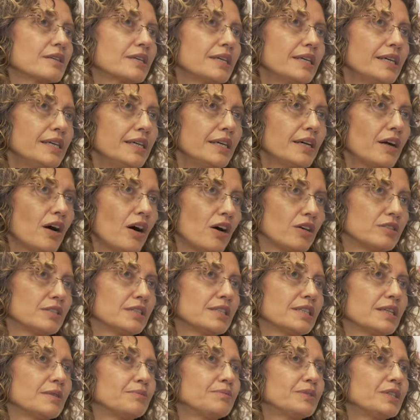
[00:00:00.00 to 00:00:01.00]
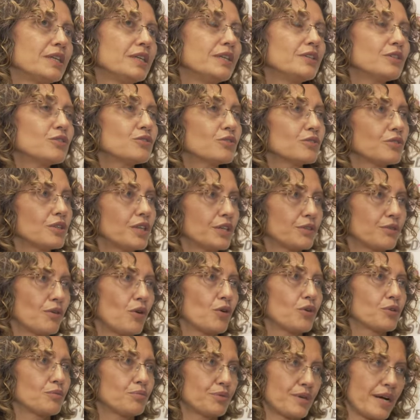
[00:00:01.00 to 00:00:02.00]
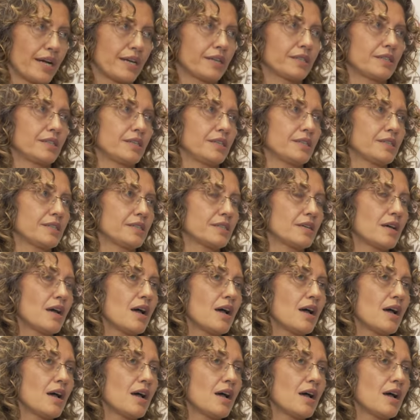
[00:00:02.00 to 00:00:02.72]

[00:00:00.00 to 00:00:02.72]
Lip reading: key concepts into their own practice.